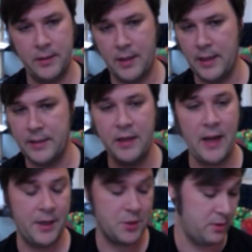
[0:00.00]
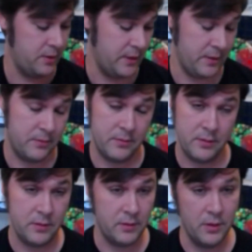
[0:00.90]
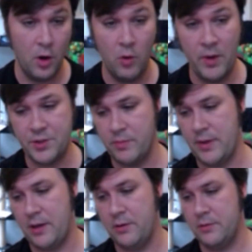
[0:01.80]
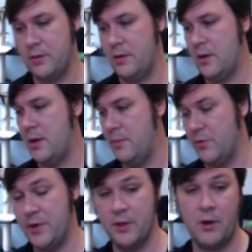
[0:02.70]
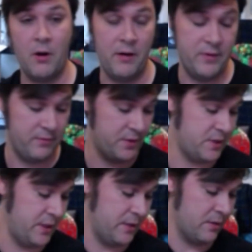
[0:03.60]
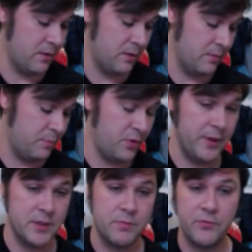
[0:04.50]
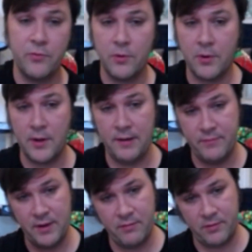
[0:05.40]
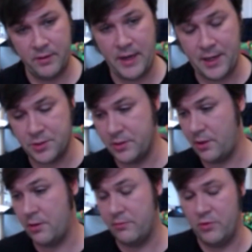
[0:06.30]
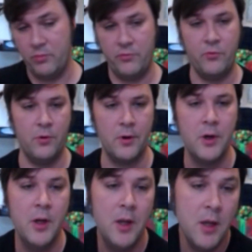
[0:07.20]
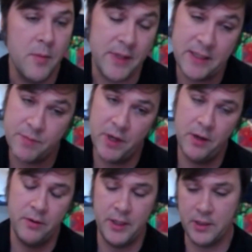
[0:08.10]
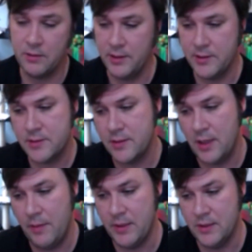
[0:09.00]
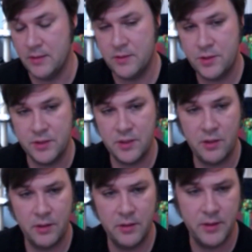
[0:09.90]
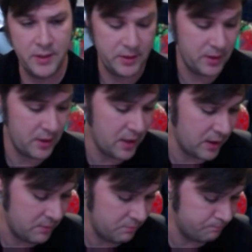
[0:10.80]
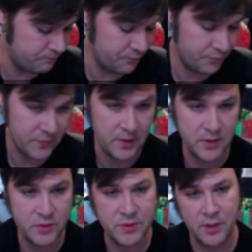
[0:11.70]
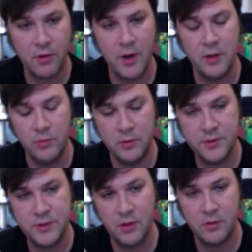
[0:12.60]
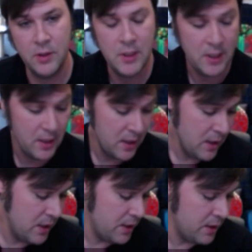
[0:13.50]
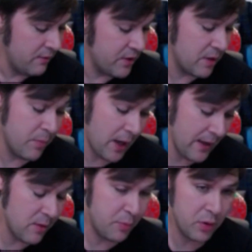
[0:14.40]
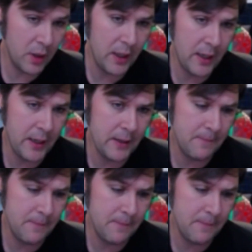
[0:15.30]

didn't actually know much about Marina Carr. I've never seen her plays before. I've never actually heard of her before. But that's my own ignorance. I mean, she's clearly... this was incredible. So, if you can buy the play,